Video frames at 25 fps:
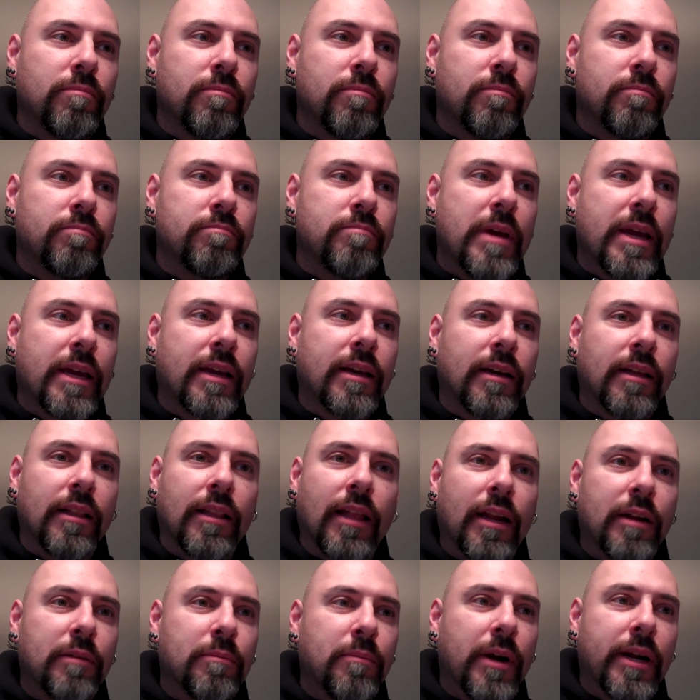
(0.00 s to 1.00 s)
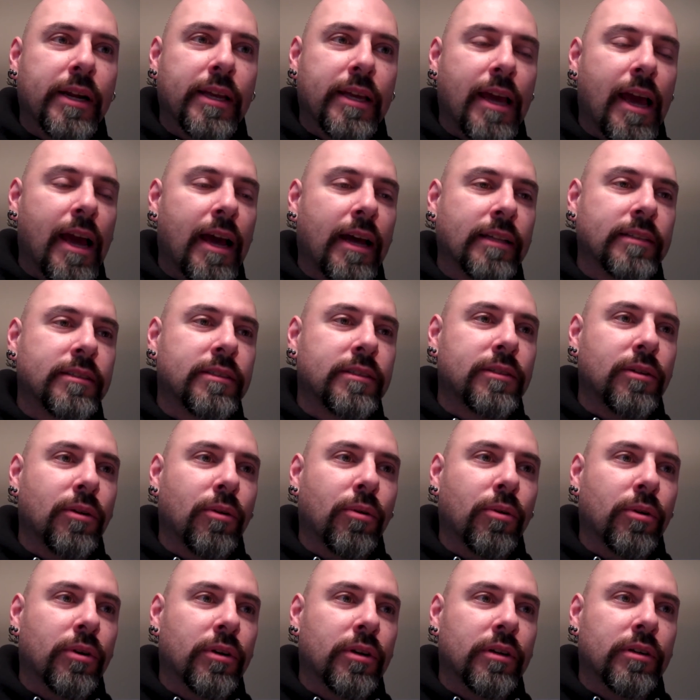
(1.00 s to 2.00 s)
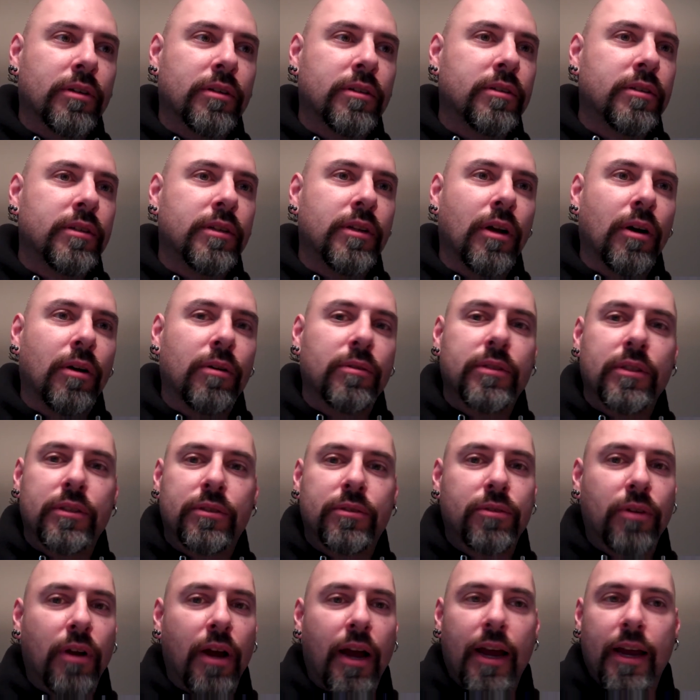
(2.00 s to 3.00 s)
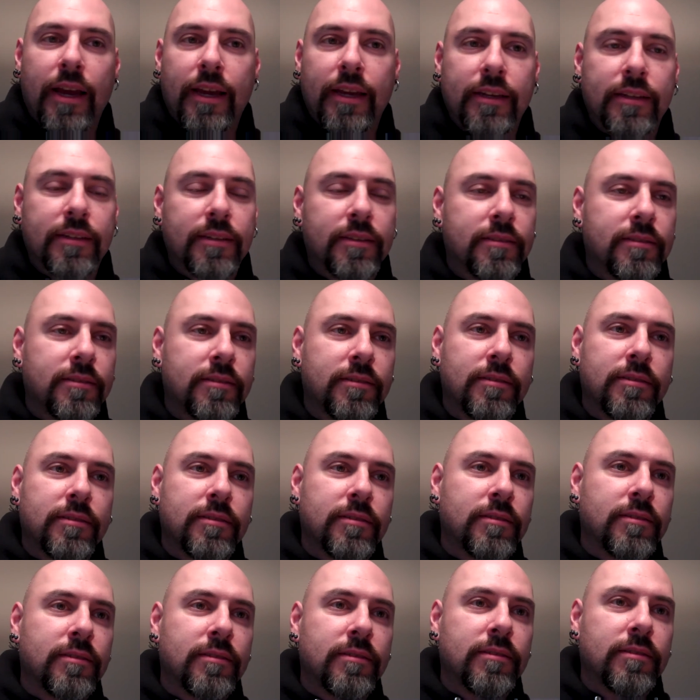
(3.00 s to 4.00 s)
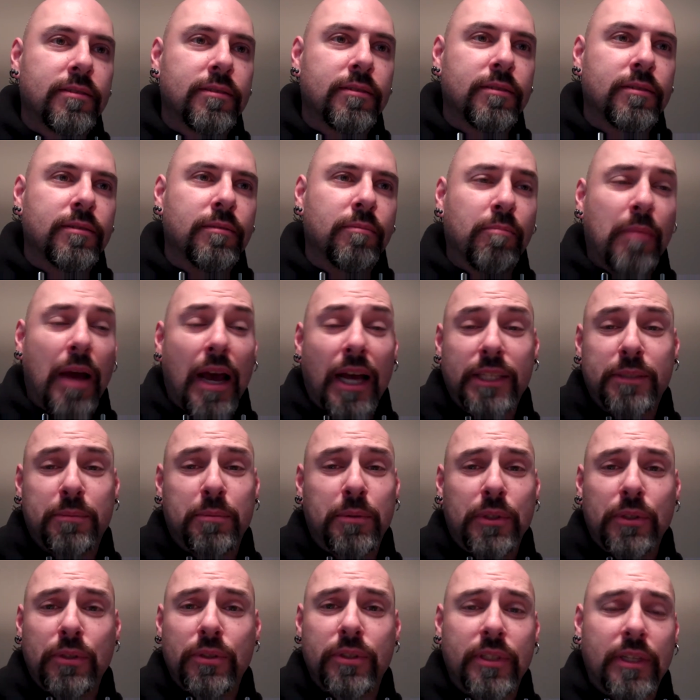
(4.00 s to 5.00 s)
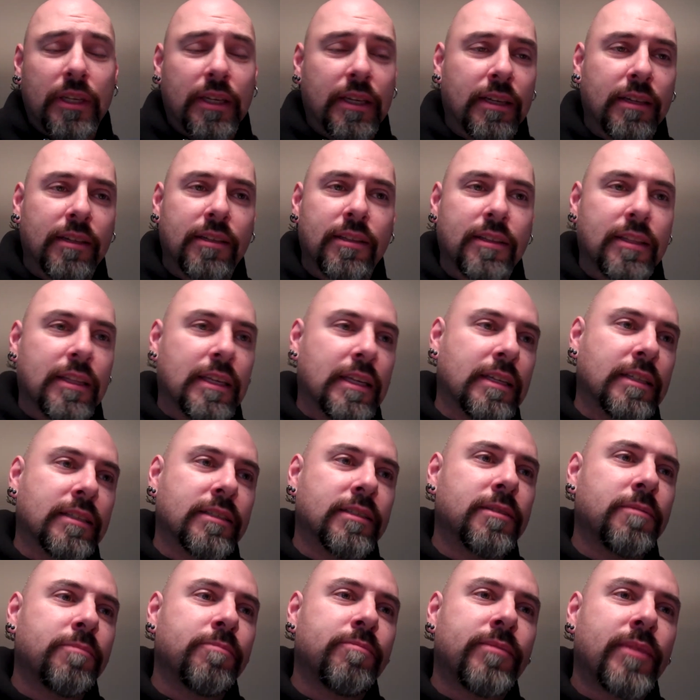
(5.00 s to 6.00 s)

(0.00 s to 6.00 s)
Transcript: make a lot of money at, or, to try mass producing these.